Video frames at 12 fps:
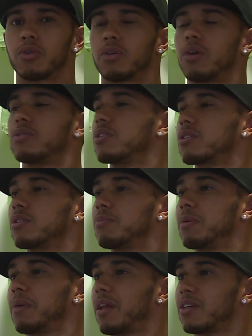who knows, this
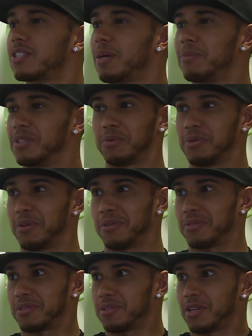could be my last championship, who
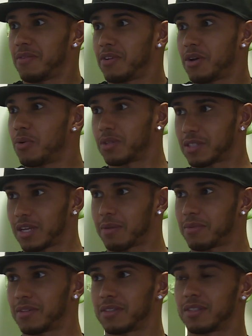knows, you never know what's going
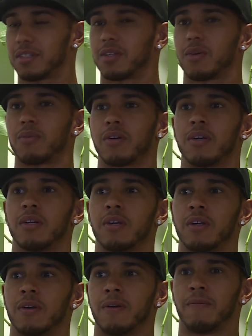to happen, you know.
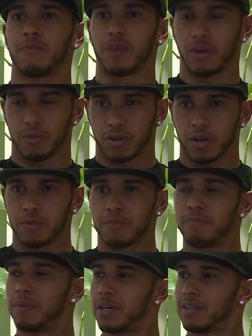I hope
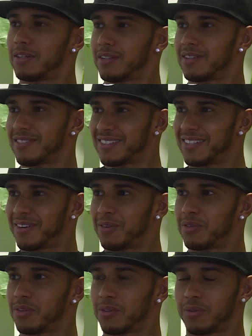not, but you
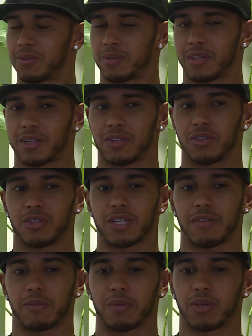know, you
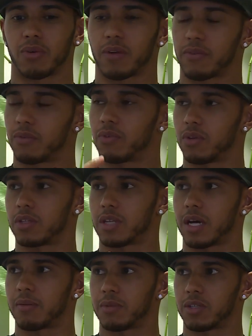just have to be grateful for the
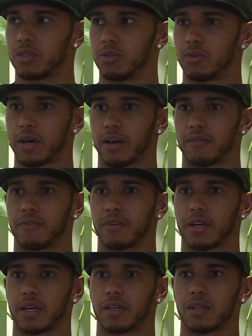time that you do have,
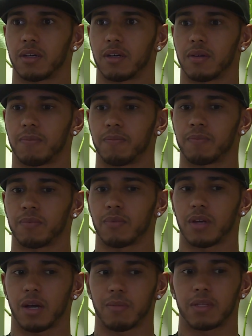and
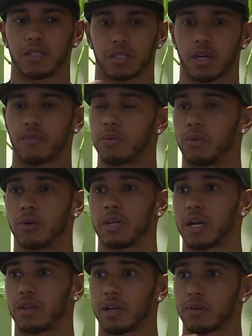I'm in discovery
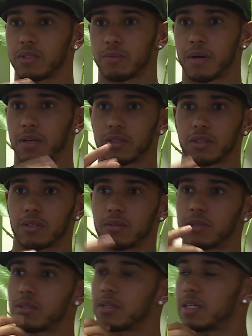mode now. Now it's about
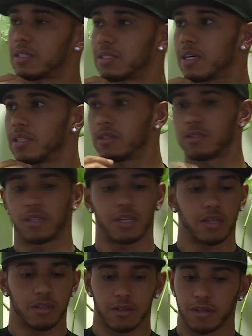to as I said, to
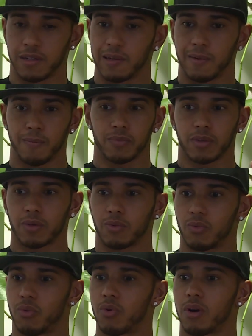see
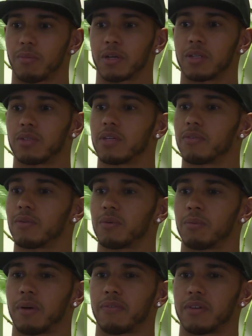what I'm going to do
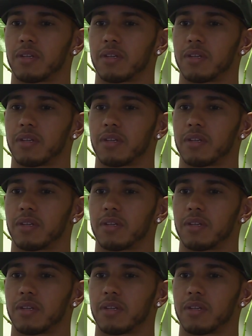different with my